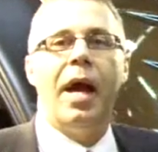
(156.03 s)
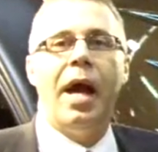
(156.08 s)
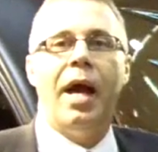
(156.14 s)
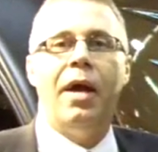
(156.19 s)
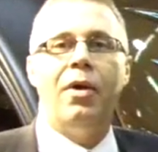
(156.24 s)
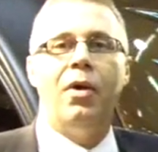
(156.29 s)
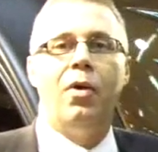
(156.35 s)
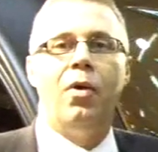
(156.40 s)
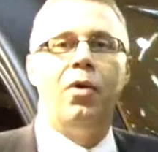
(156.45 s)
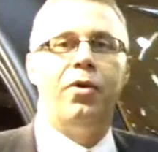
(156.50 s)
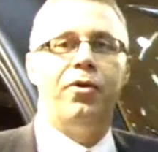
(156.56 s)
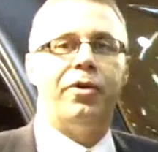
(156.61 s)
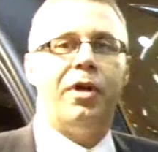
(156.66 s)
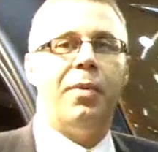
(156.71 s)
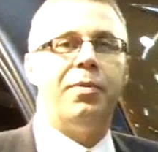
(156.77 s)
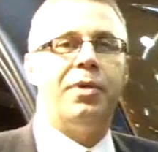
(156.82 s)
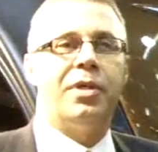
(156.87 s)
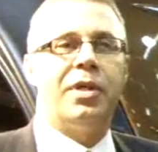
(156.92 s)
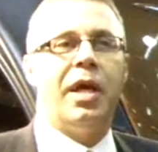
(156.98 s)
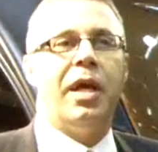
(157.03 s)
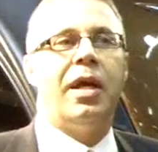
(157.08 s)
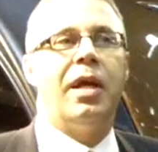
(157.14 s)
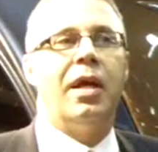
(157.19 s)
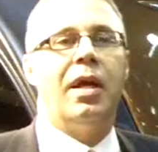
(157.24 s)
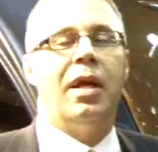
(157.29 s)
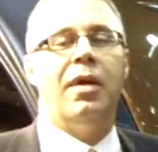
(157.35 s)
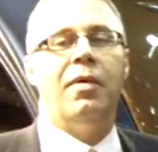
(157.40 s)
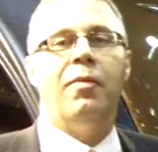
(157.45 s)
And also,
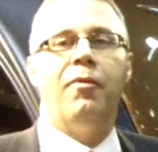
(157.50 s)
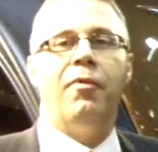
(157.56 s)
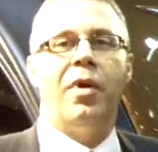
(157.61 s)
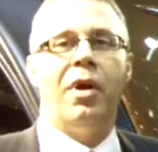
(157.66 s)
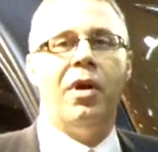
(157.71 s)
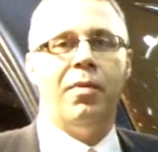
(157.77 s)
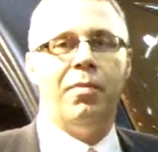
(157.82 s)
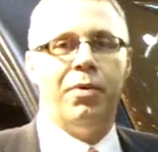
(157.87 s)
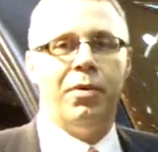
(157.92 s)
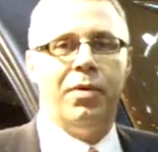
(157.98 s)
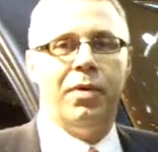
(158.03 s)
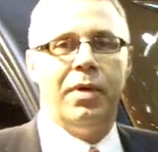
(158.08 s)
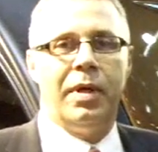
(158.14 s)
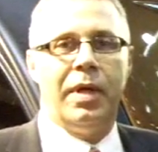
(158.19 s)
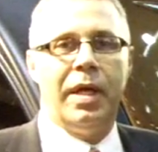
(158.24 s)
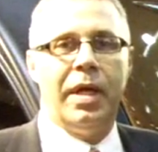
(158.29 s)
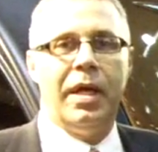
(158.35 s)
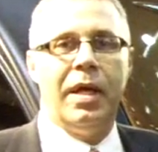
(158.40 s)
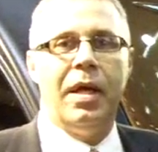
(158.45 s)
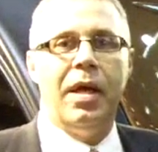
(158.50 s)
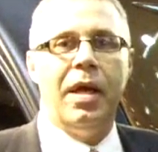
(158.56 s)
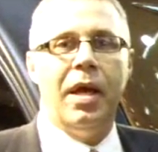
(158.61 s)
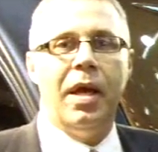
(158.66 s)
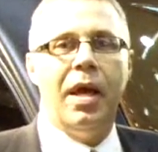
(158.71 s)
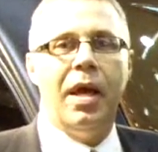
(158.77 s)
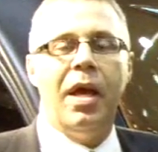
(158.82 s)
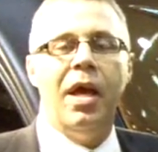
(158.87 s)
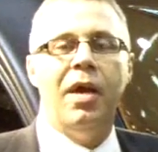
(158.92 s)
particularly, very importantly,
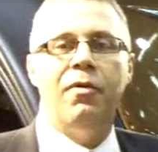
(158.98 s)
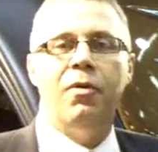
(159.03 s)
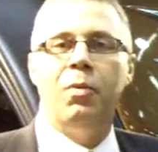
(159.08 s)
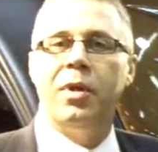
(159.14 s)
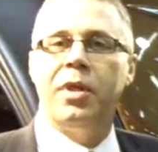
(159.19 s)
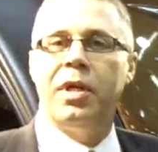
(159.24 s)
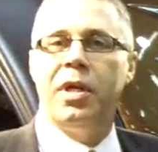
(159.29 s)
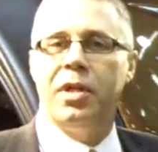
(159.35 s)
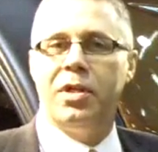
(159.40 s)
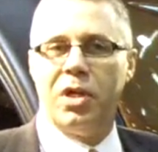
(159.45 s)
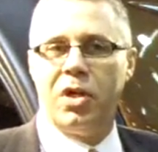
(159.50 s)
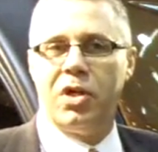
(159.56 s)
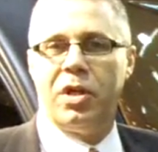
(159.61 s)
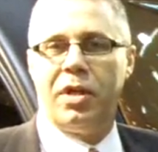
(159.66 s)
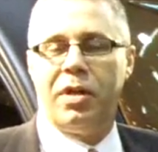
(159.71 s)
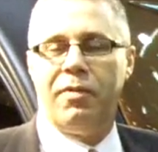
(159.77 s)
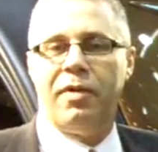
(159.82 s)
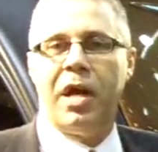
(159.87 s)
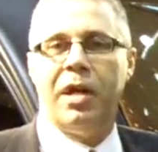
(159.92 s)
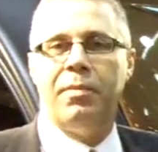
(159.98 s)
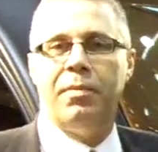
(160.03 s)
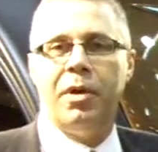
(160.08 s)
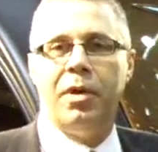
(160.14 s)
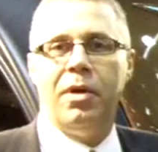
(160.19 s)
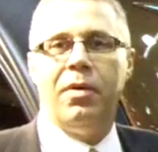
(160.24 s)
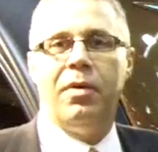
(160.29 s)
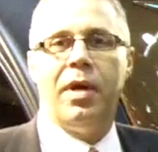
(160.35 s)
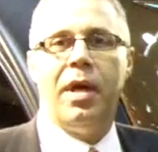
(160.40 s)
even with the addition of
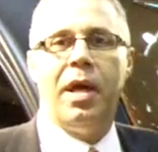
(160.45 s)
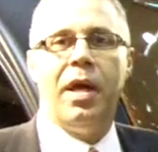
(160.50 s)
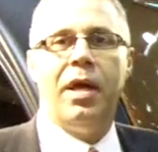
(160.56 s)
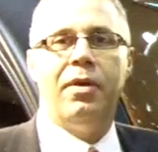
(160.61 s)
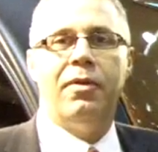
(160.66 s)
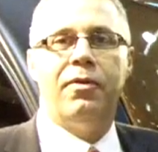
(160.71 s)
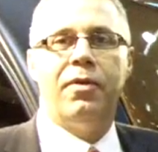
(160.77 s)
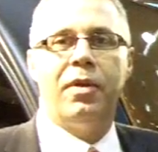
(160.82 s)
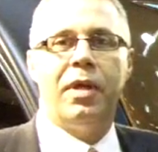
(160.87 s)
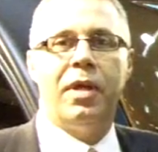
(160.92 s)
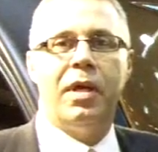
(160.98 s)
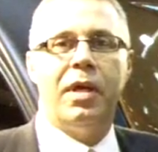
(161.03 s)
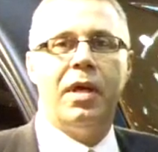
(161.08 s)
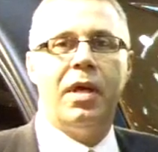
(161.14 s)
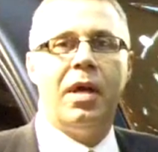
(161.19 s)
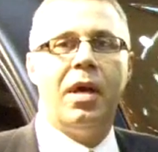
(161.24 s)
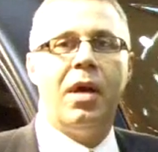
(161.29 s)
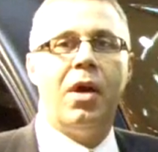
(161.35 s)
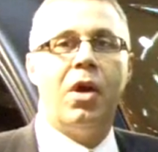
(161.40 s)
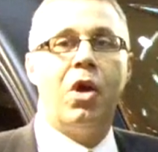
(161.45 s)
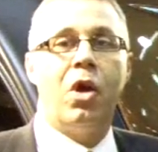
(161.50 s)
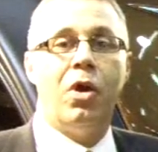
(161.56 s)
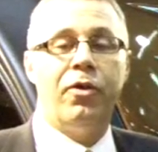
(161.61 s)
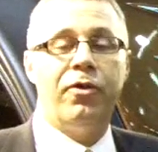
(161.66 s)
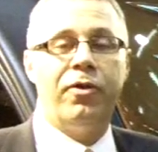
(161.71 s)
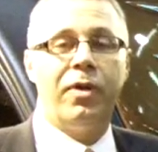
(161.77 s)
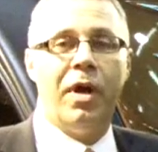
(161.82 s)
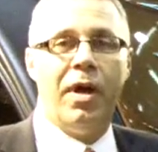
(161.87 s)
AdBlue into the
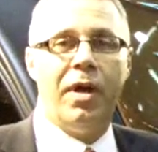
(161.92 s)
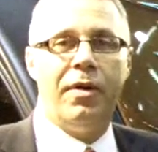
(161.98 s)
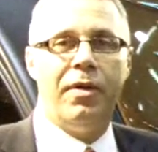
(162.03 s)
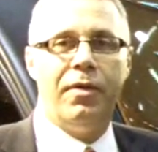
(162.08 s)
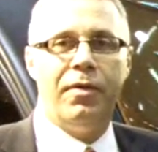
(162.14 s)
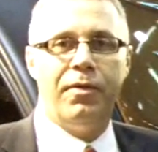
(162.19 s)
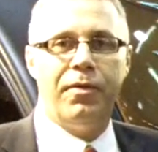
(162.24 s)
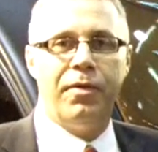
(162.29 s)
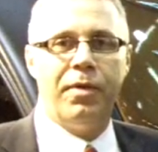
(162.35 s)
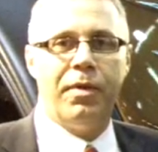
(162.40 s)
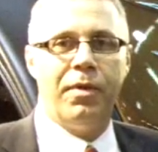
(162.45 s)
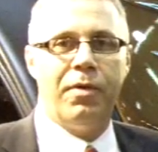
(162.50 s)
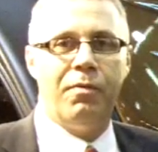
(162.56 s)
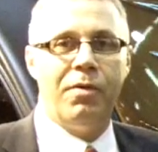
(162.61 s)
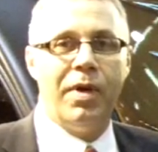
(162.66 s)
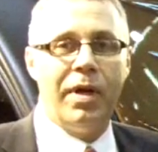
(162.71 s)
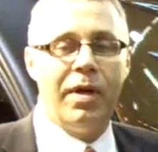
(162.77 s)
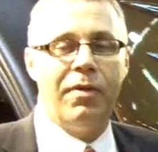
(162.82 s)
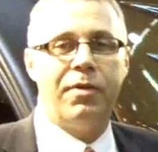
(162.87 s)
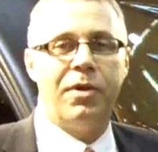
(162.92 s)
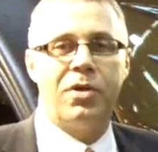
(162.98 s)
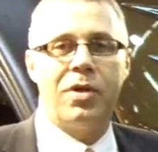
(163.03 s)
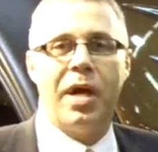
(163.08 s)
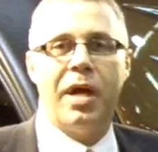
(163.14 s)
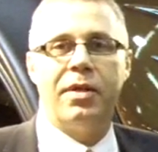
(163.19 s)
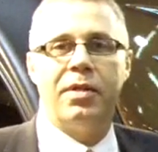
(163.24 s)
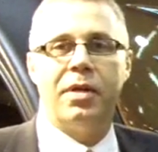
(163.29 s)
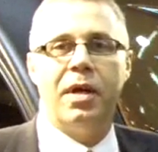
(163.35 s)
cost side for the running of the
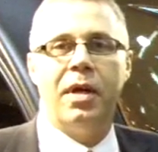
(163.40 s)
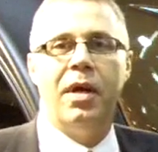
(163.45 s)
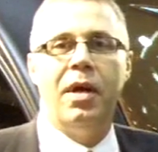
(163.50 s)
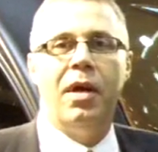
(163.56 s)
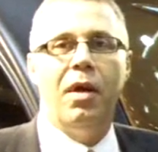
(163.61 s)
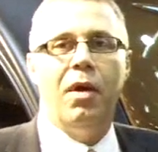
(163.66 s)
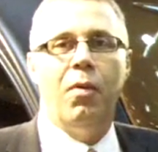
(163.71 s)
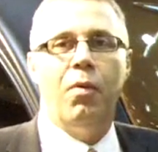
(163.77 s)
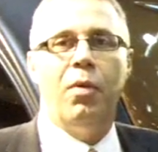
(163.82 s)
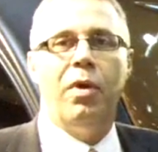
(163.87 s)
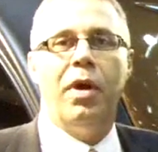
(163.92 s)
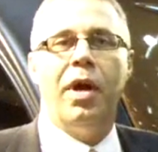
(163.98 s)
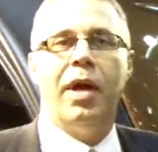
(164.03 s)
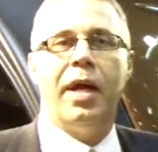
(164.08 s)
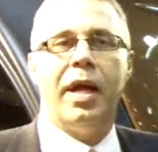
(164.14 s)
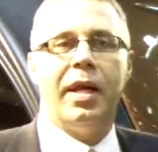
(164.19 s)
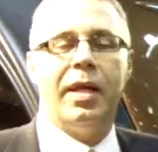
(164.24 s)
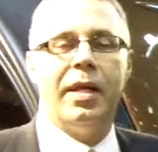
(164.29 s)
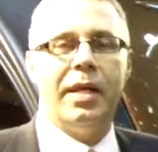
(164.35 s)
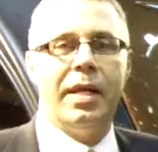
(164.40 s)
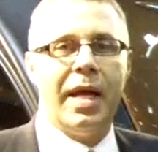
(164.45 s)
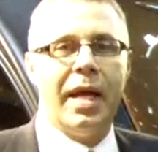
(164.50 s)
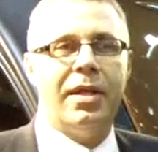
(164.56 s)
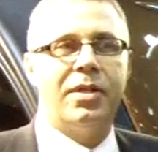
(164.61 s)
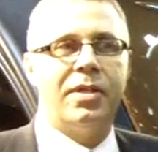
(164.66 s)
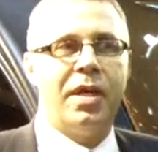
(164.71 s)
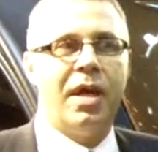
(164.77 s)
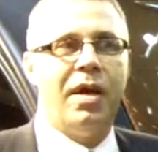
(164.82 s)
tractor, we are getting
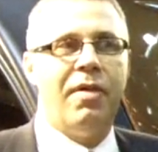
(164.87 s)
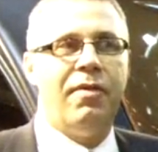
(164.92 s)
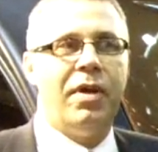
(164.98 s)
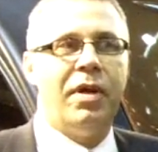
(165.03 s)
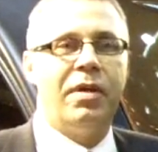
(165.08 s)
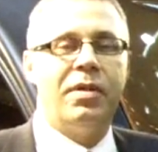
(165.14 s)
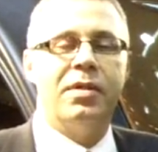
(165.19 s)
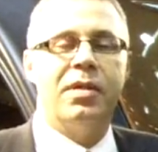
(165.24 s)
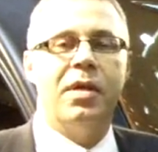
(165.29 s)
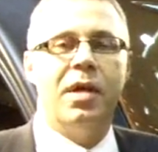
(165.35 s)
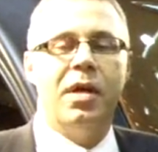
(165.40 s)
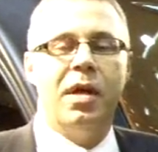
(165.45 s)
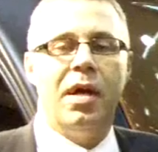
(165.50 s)
net savings.